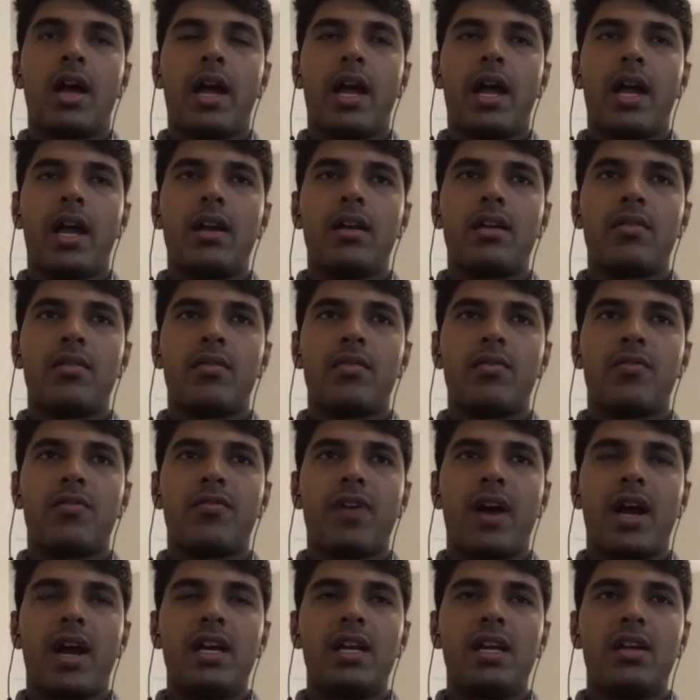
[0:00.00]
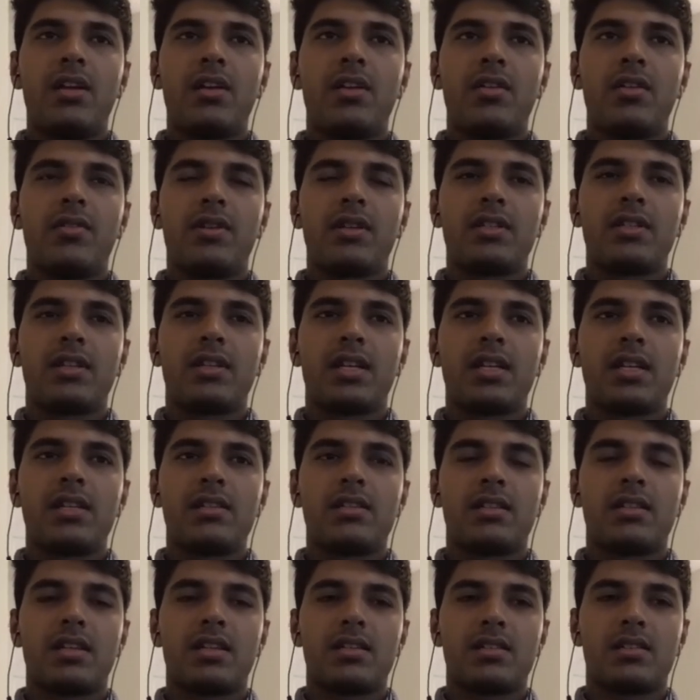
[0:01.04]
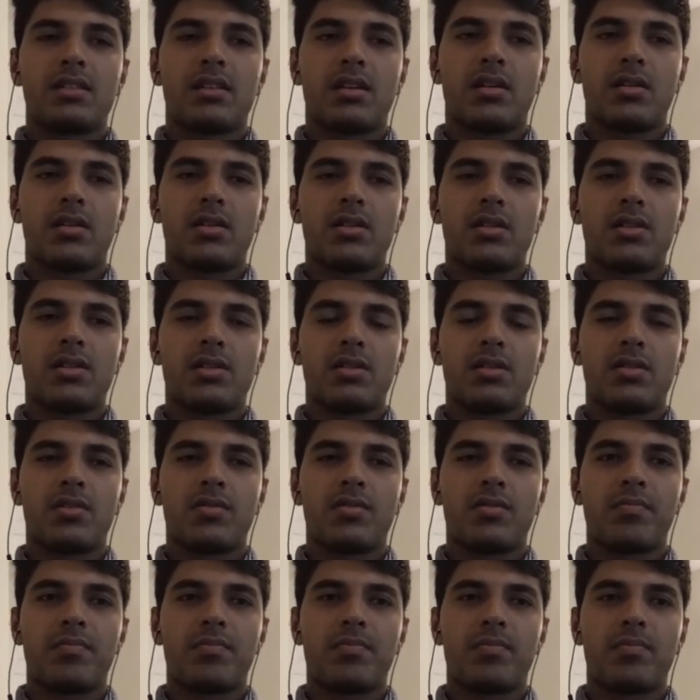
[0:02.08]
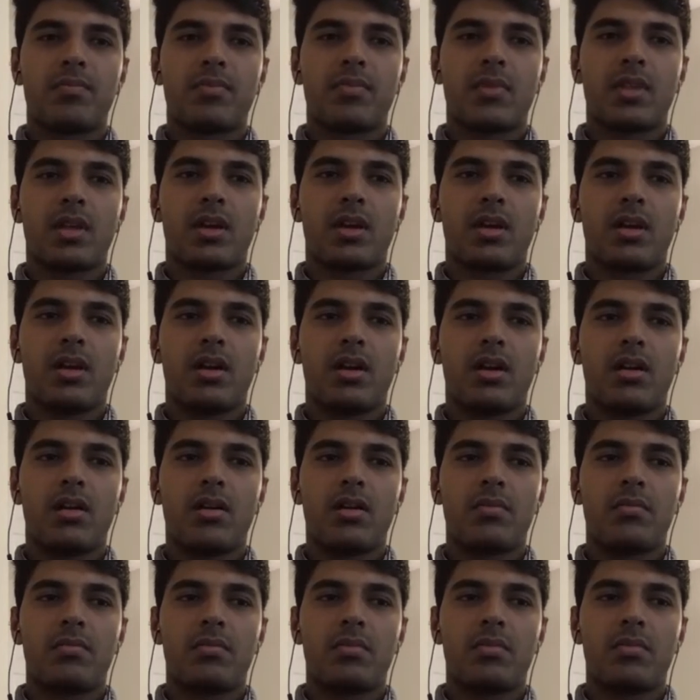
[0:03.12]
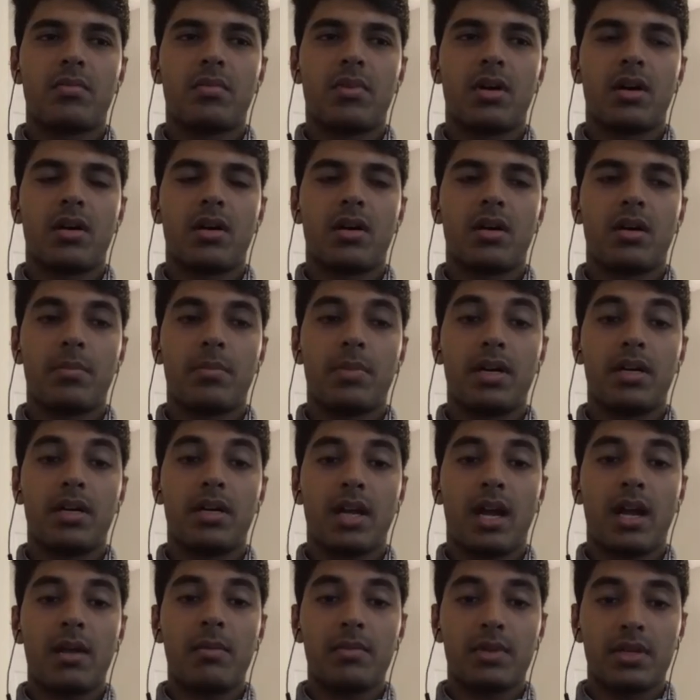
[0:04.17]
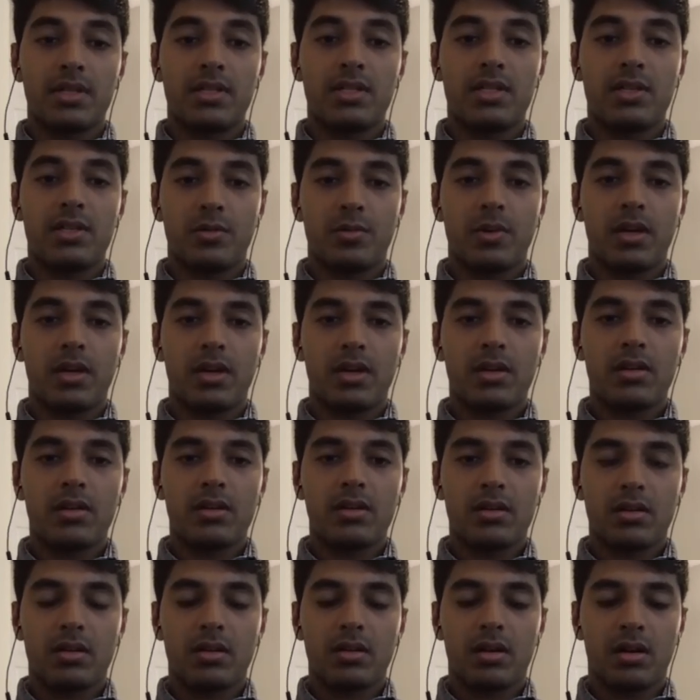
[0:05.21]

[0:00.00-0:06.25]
And finding universities is also a bit time consuming.